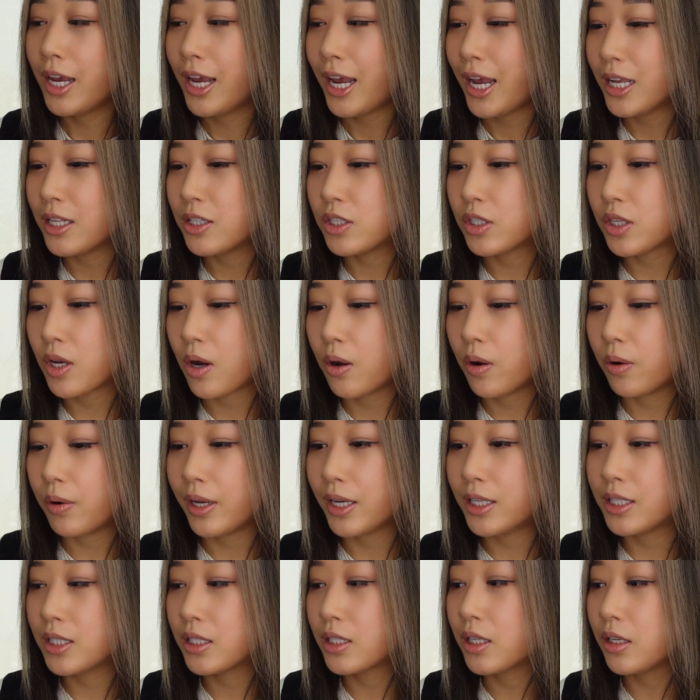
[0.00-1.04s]
And so
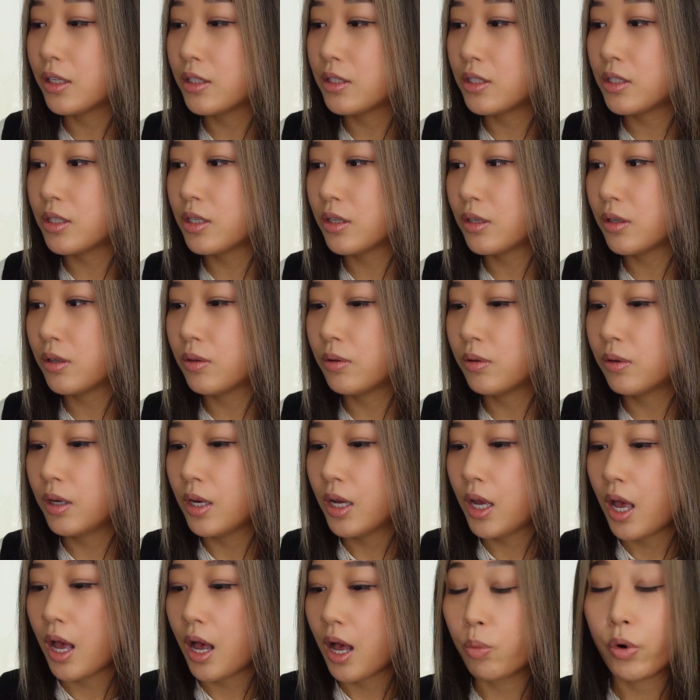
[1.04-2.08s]
it's good to
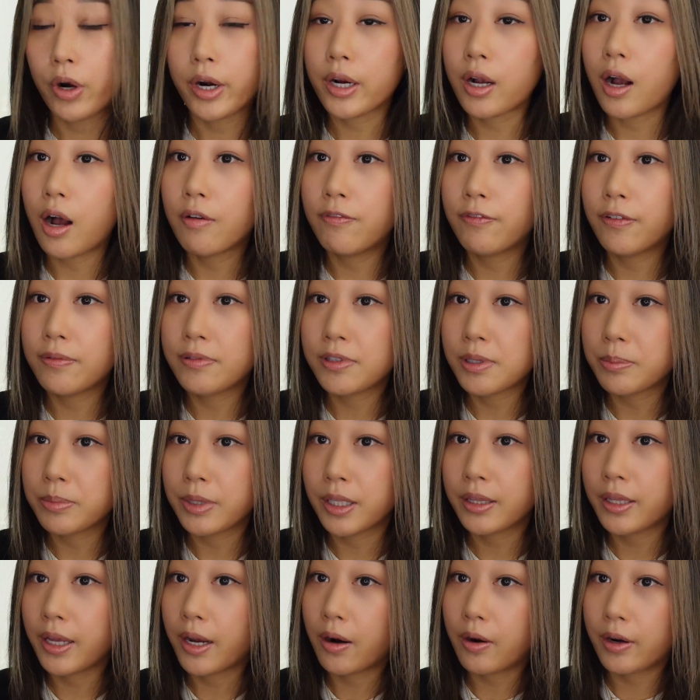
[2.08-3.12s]
work off of
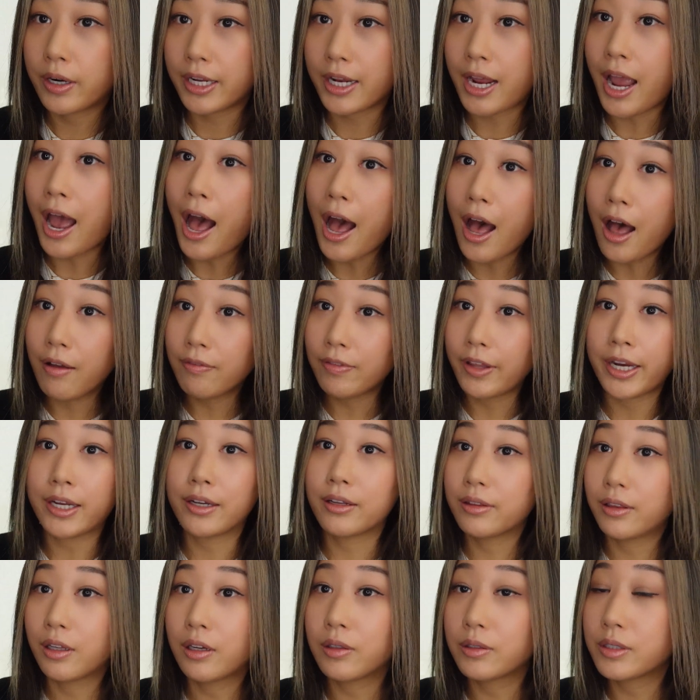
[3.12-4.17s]
something they already have, like a
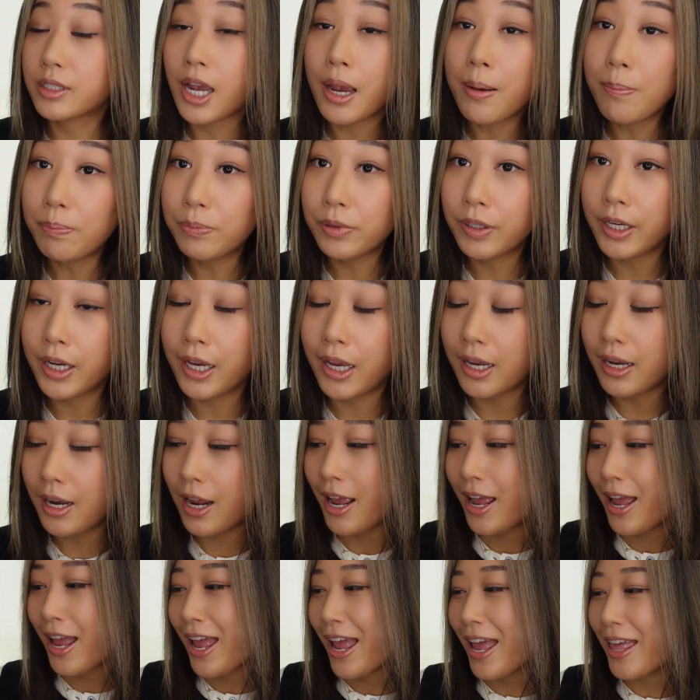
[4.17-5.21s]
little template,
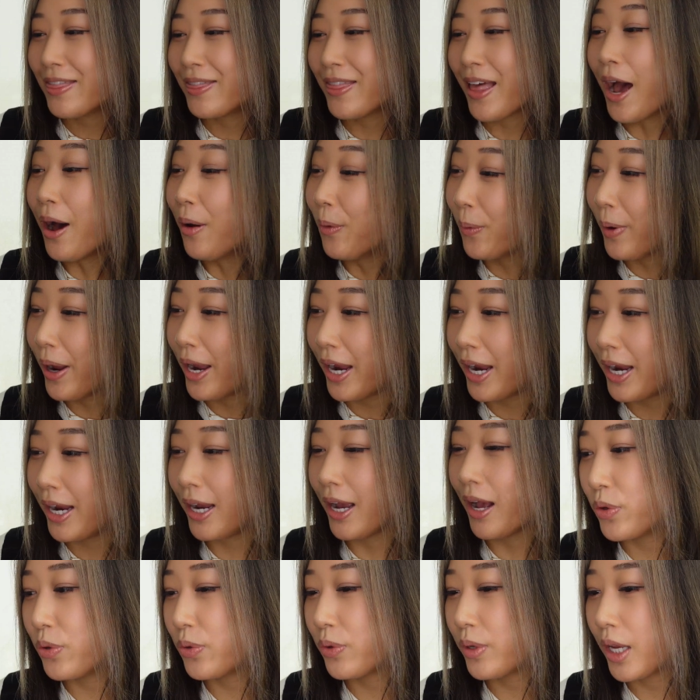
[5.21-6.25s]
and that way
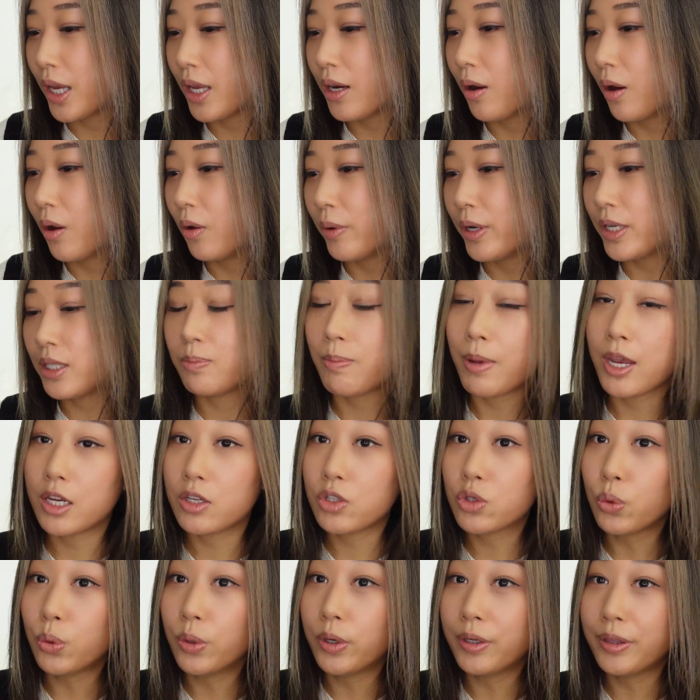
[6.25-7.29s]
you can always make
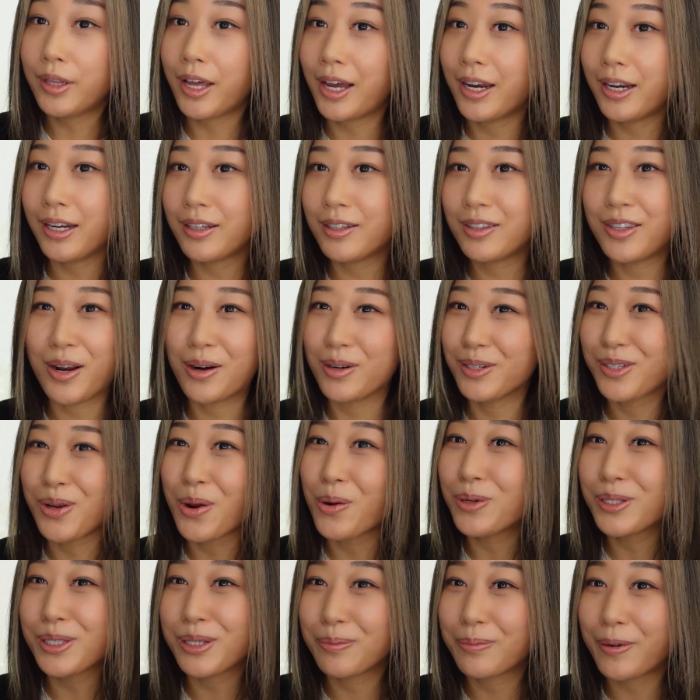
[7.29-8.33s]
sure that there's
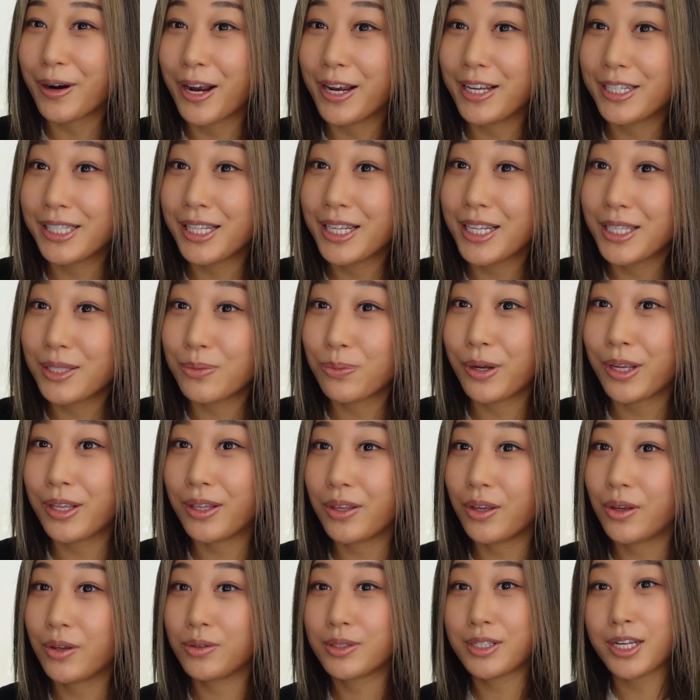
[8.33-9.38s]
no surprises when
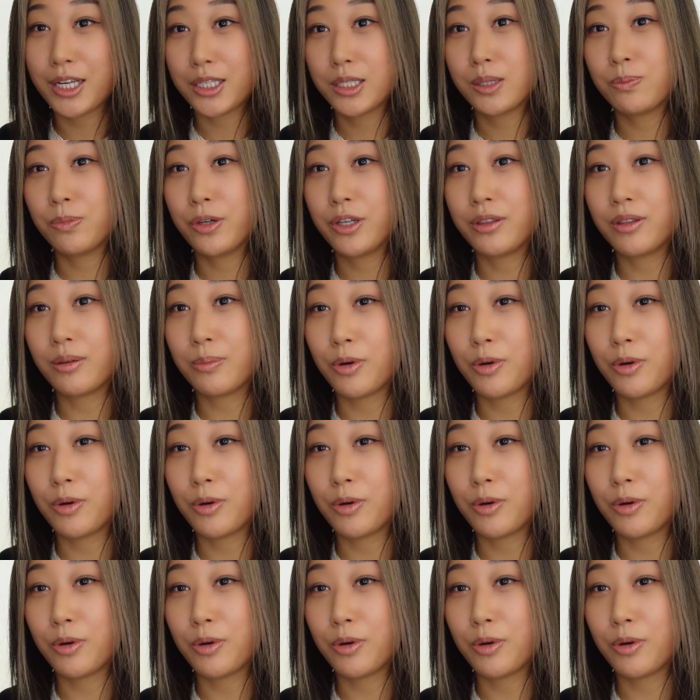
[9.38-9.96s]
you test print the